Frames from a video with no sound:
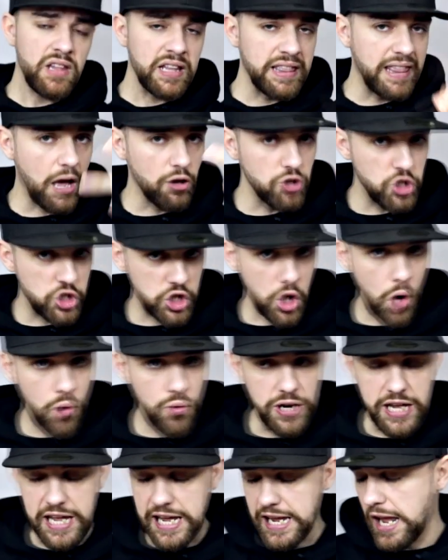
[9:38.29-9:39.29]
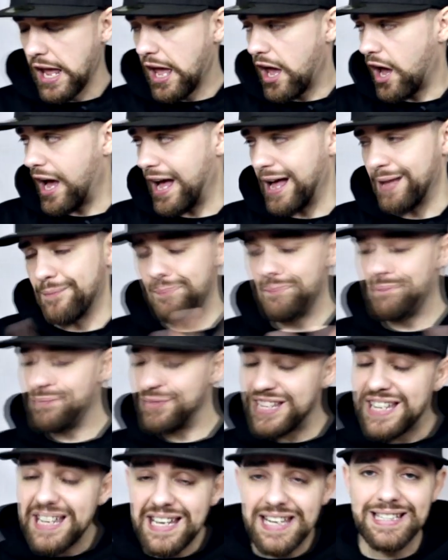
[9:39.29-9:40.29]
now Sony are
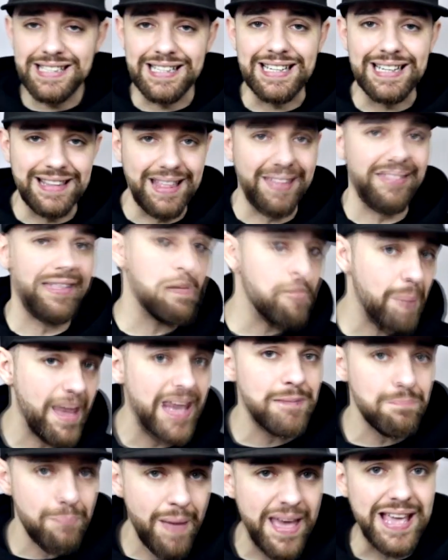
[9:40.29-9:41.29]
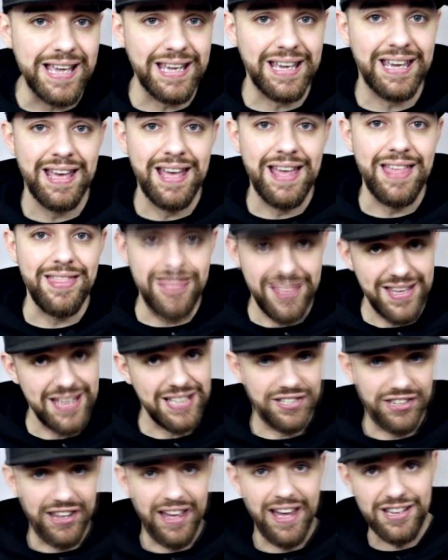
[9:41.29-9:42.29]
teasing that they may make
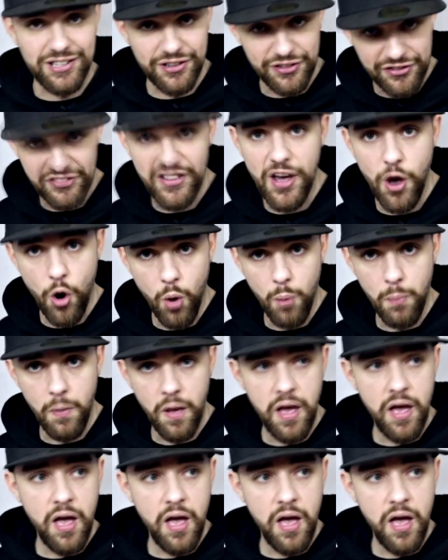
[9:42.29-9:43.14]
this as a film,